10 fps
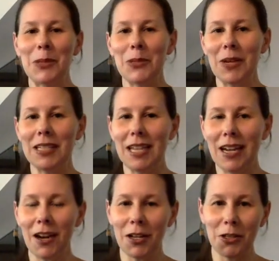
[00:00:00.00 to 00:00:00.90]
So I
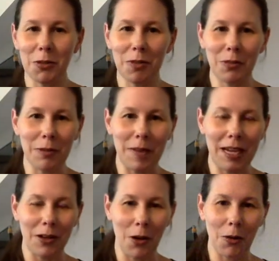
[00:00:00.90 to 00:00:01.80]
take our cube that we
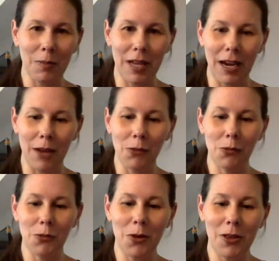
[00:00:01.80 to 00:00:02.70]
make at home and I
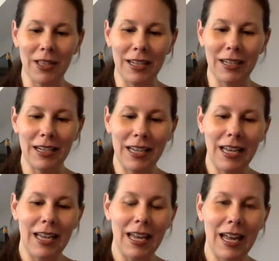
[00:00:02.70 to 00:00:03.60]
roll it.
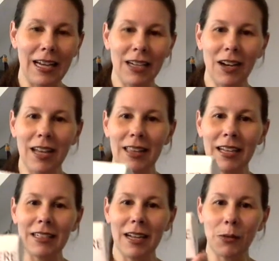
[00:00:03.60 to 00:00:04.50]
And here I
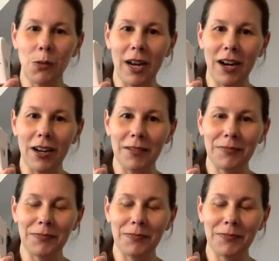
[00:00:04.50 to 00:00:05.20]
landed on where.